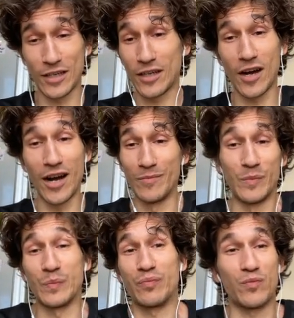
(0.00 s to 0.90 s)
I,
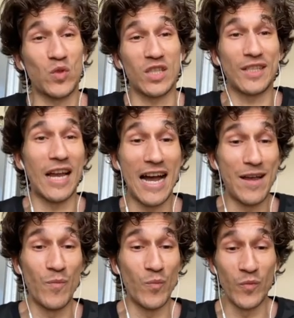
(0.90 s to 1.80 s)

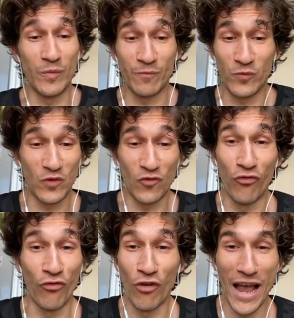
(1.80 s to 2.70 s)
I'm
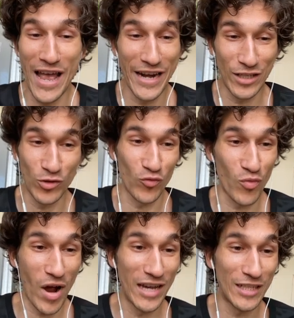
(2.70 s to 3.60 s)
very
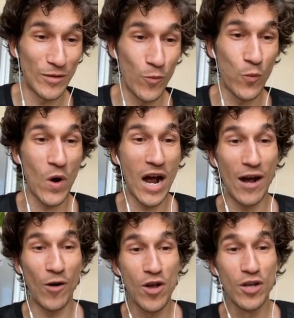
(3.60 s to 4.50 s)
surprised.
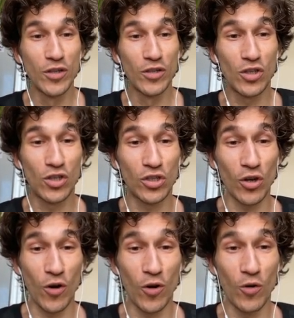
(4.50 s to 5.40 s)
Wow.
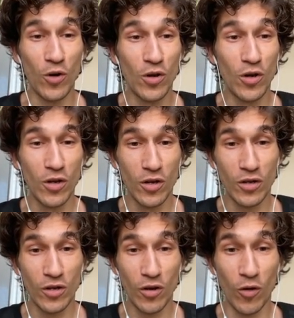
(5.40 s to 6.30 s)
So,
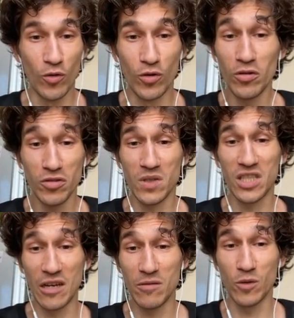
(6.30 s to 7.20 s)
oh, a lot of
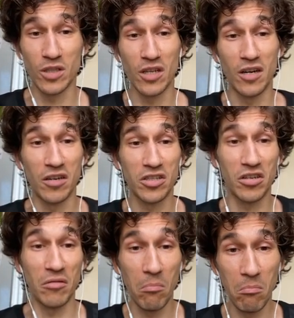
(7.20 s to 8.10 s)
seven was there
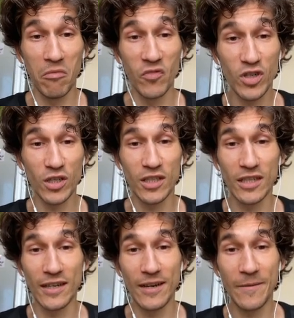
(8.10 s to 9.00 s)
actually.
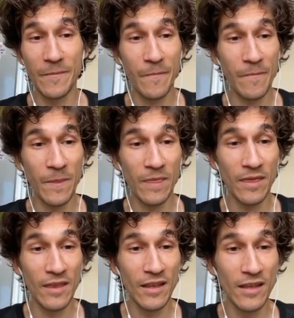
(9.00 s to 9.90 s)
Interesting.
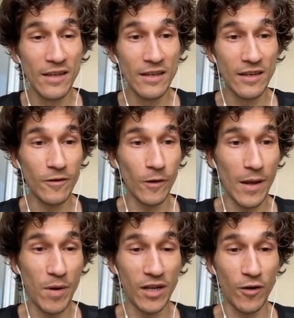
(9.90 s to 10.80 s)
Oh,
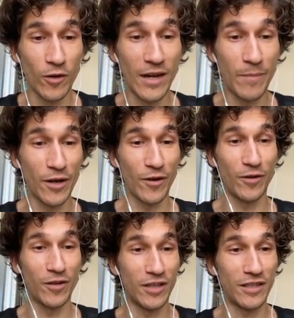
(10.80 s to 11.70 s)
Lebanon,
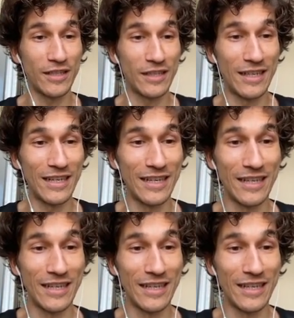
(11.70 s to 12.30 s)
Lebanon. Uh,